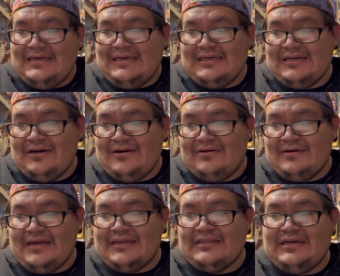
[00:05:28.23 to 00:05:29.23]
You know,
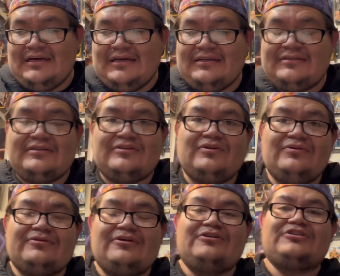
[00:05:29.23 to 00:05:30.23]
and
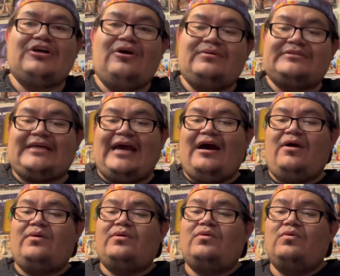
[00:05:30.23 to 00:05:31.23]
Gunther chokes
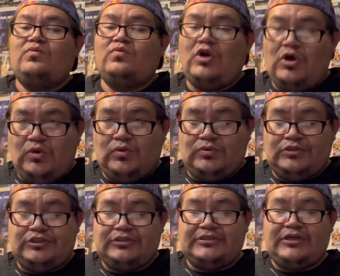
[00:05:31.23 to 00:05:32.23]
out
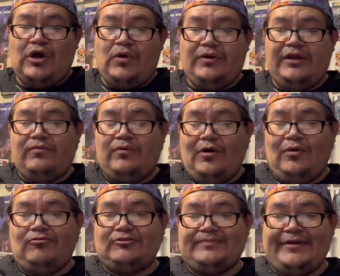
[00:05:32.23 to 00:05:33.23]
Rhodes. Cody
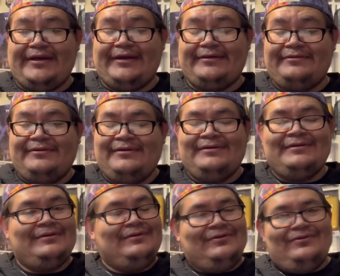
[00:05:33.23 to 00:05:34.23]
Rhodes, man.
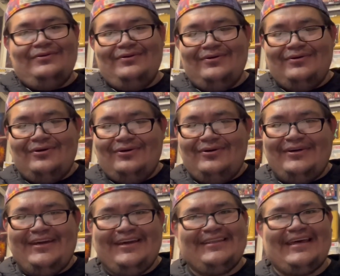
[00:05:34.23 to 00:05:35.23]

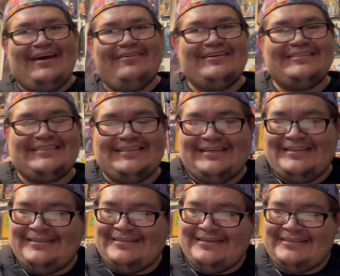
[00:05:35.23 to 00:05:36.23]
Woo-wee, that was a
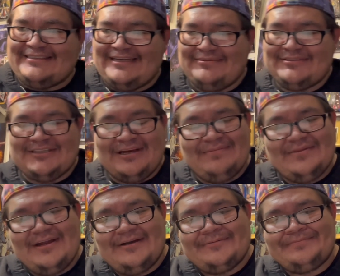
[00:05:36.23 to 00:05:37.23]
little something
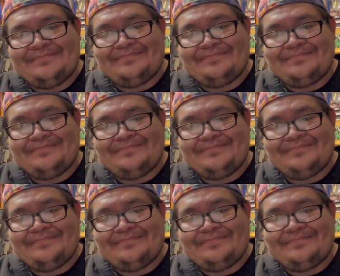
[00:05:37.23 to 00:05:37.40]
there.